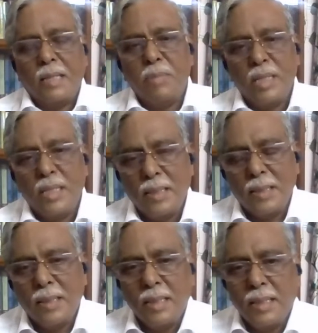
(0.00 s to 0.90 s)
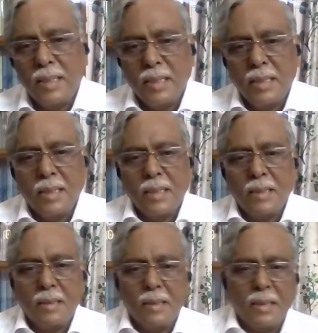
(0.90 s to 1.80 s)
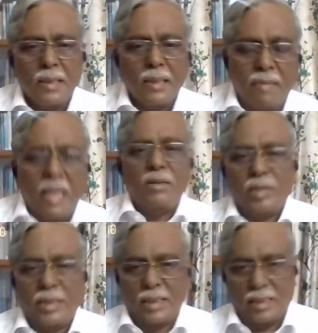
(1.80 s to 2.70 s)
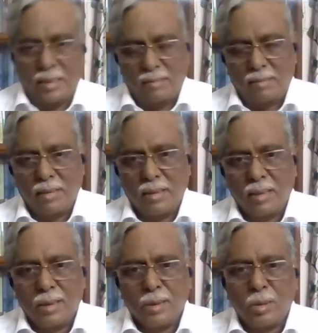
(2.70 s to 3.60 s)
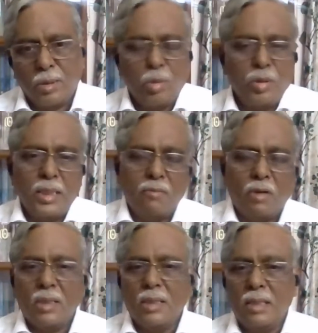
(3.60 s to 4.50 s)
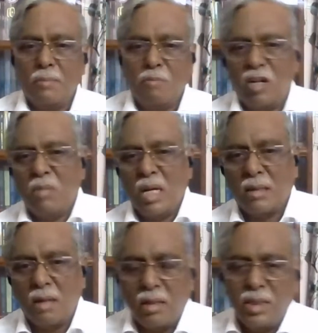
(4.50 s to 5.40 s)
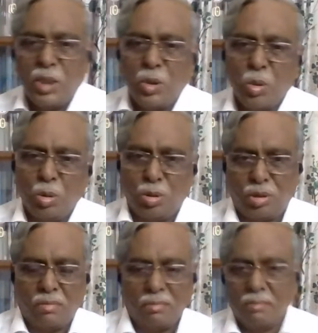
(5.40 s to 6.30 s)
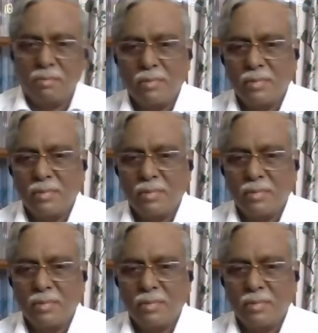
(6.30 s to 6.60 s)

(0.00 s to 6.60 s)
can be evaluated through the what the World Bank called the tools.